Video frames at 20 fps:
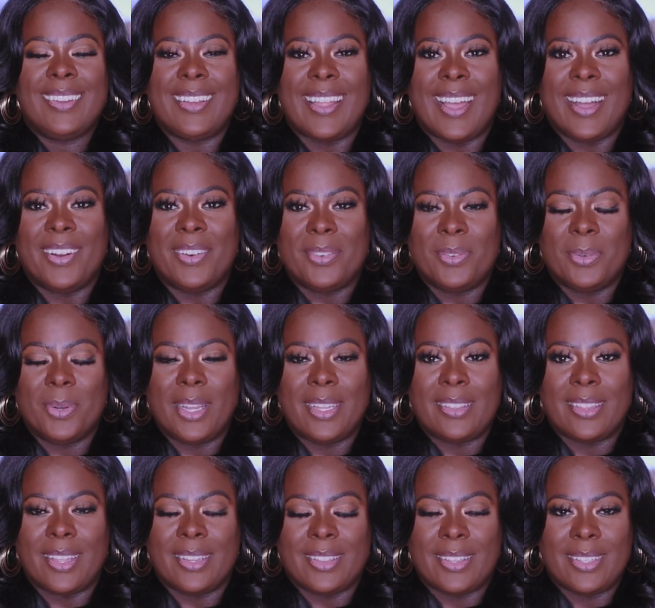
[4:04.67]
Now,
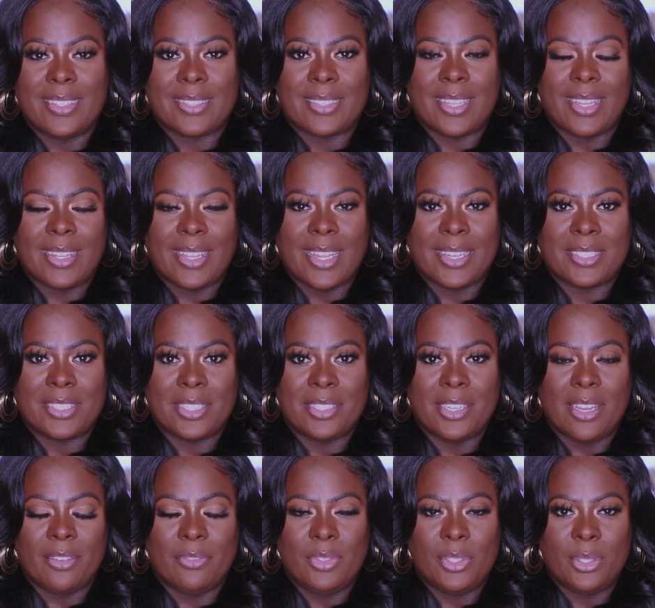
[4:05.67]
with this
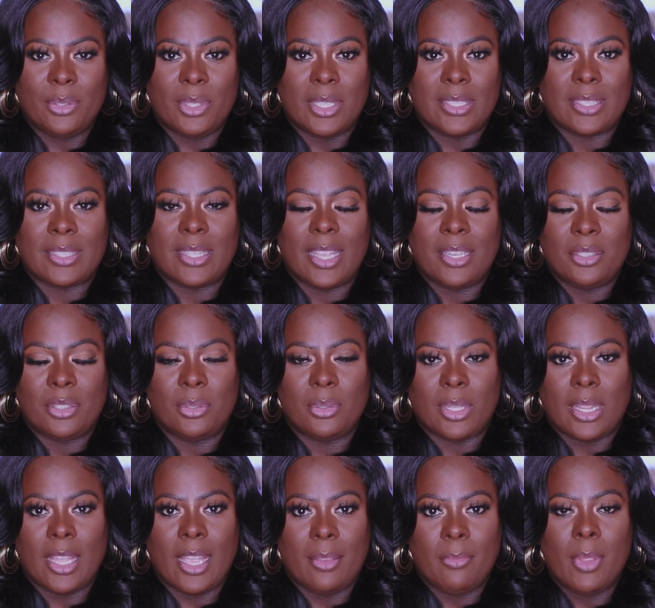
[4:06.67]
collection of units, they do
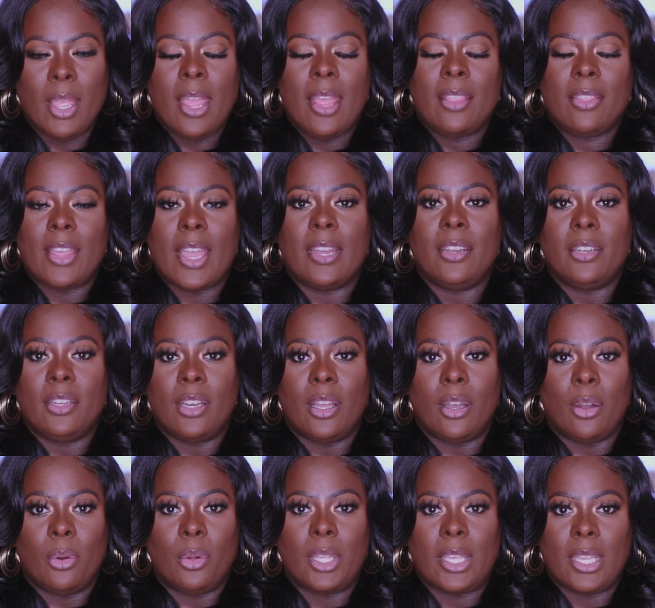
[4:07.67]
claim that
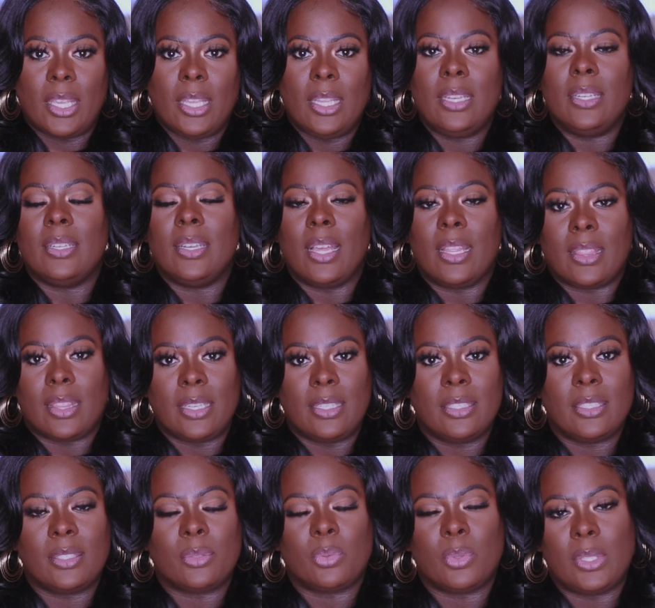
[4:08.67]
no heat, nothing
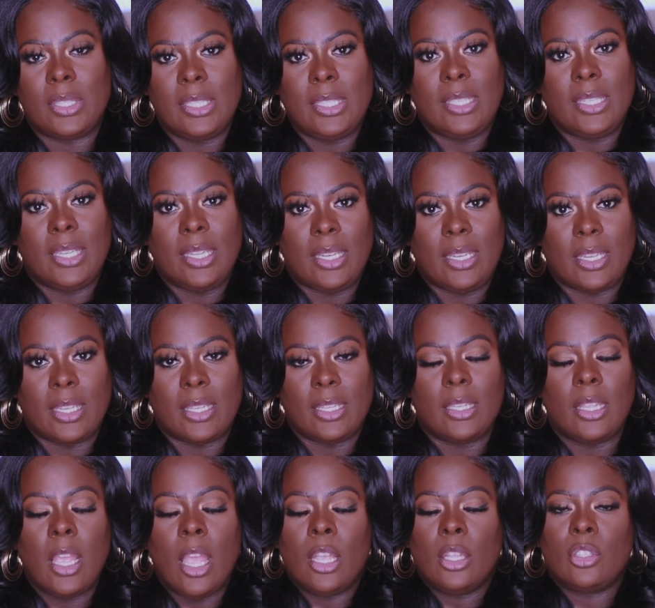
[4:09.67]
is really
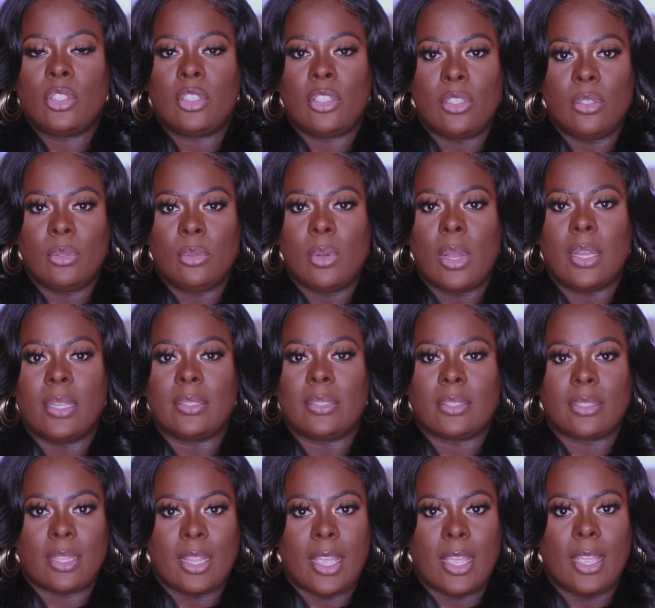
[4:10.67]
needed to
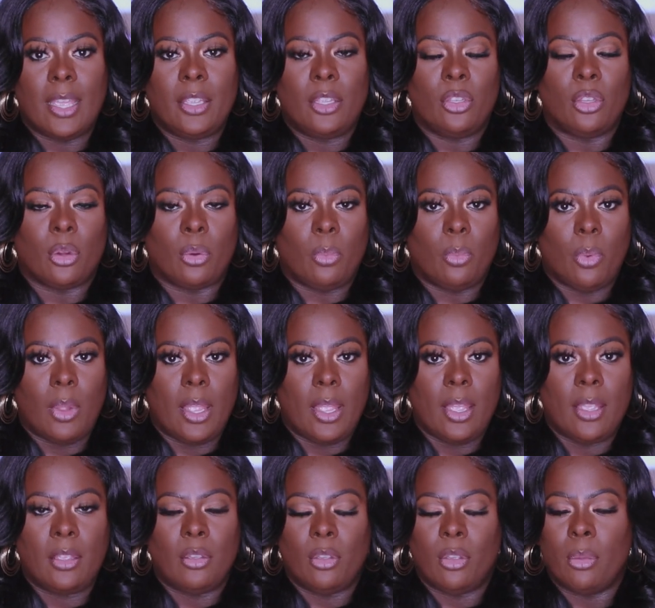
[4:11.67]
slay your
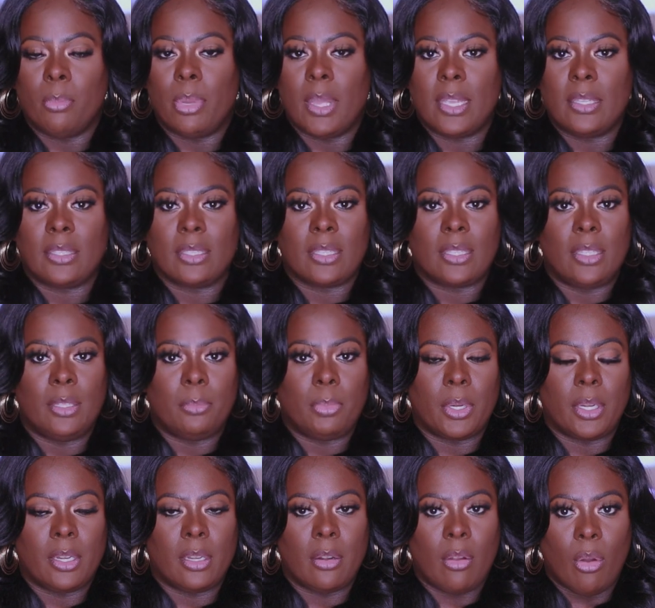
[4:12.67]
wig. You can basically
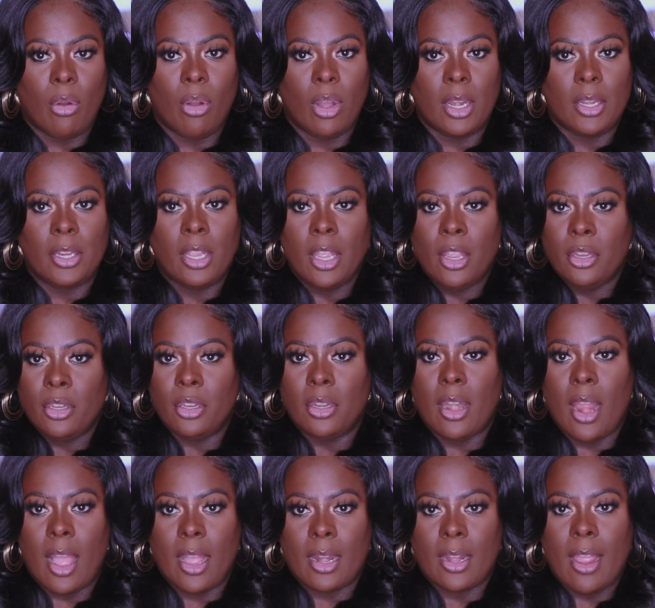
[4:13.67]
put it on.
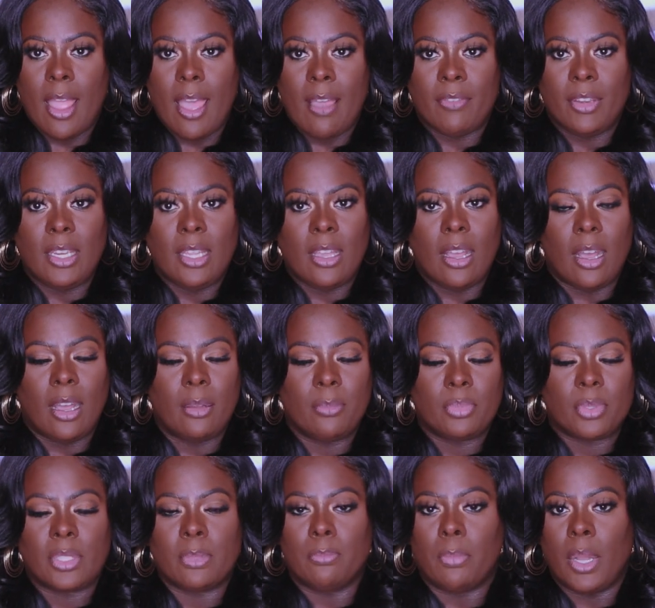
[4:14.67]
You're not going to have any
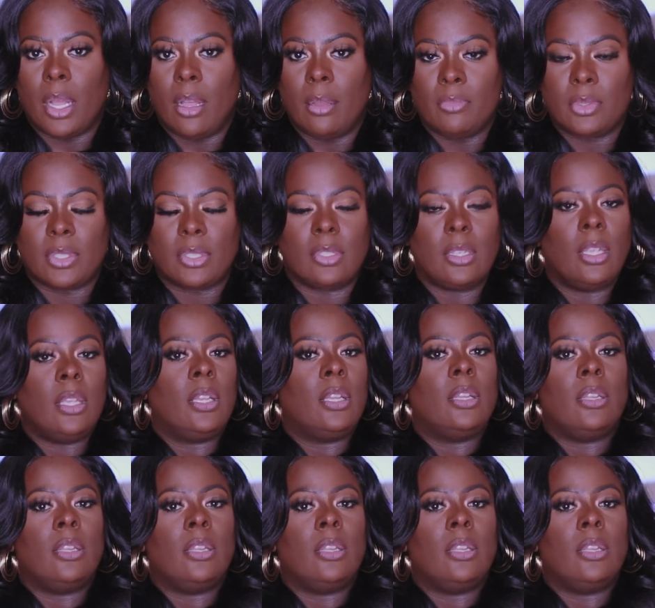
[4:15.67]
humps, bumps.